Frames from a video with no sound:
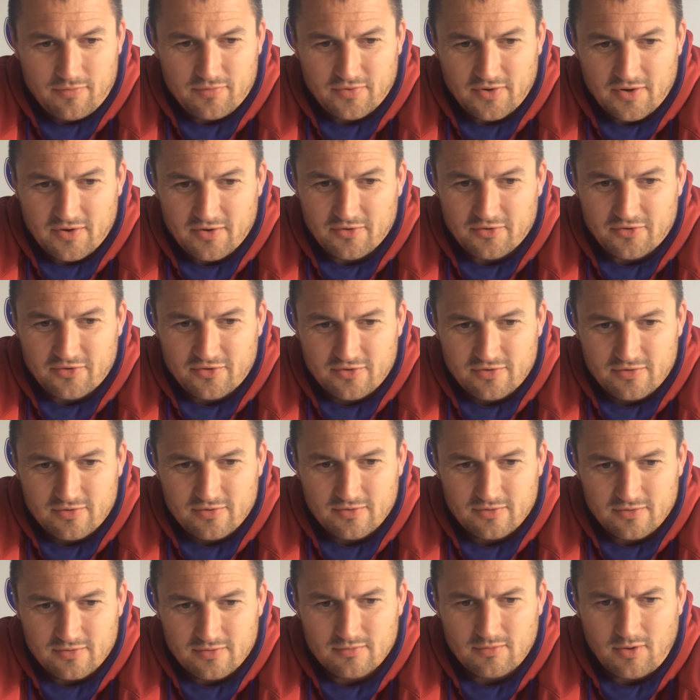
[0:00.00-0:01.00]
offering
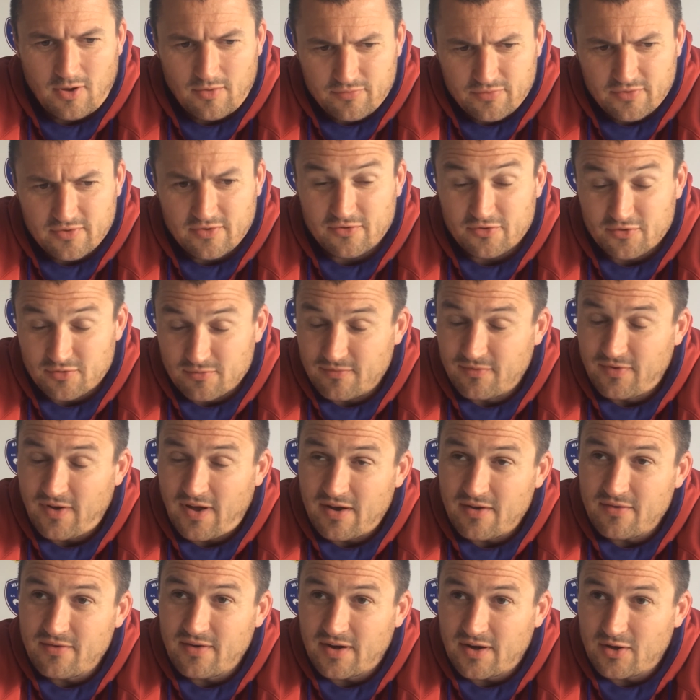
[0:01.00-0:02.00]
us
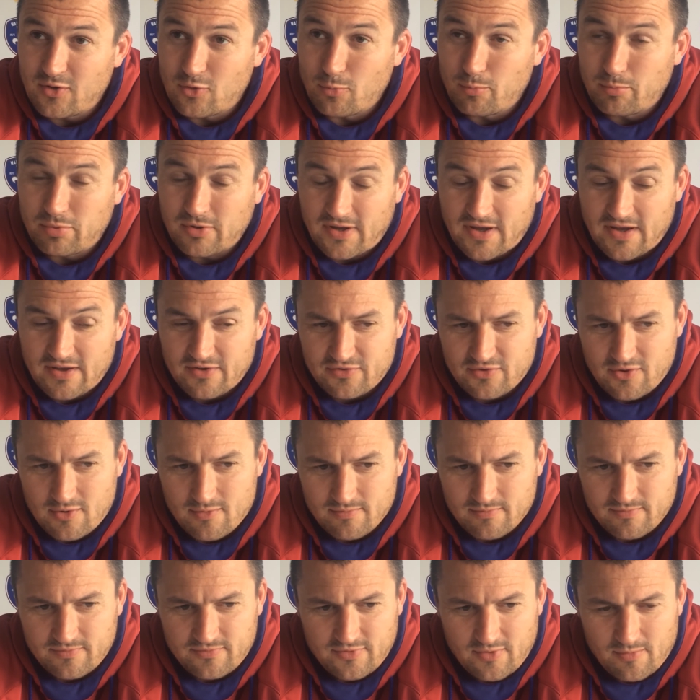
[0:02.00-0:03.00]
some very, very good
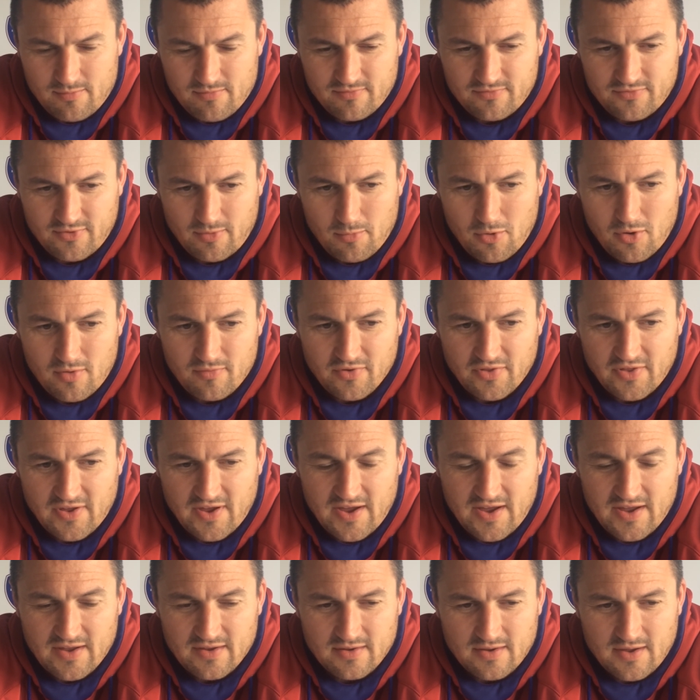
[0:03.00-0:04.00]
players from
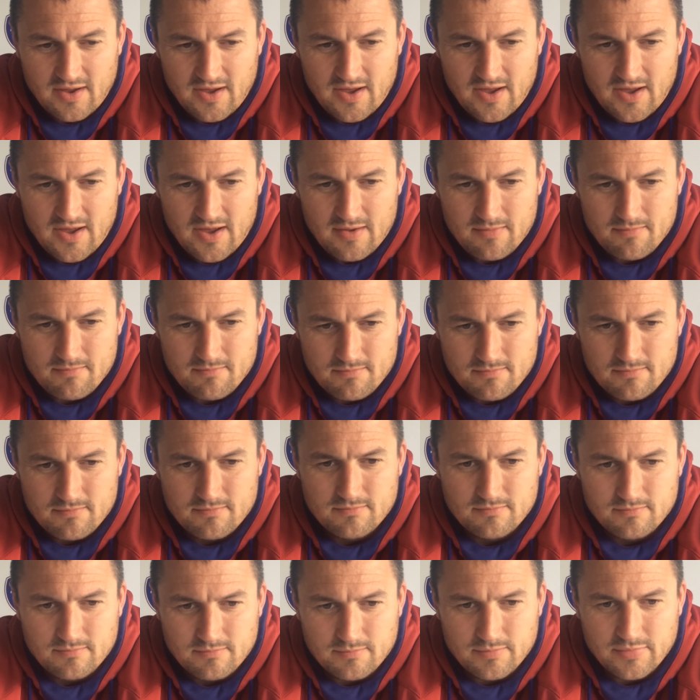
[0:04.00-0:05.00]
over
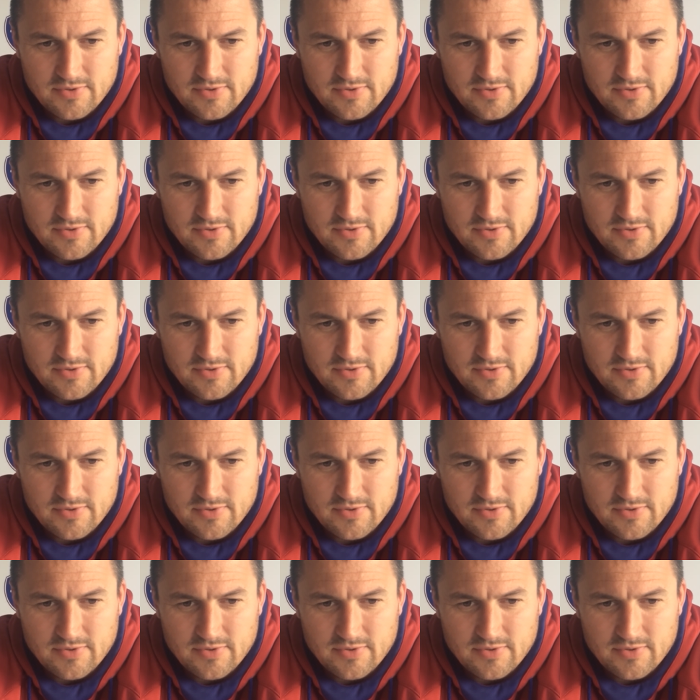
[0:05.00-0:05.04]
there.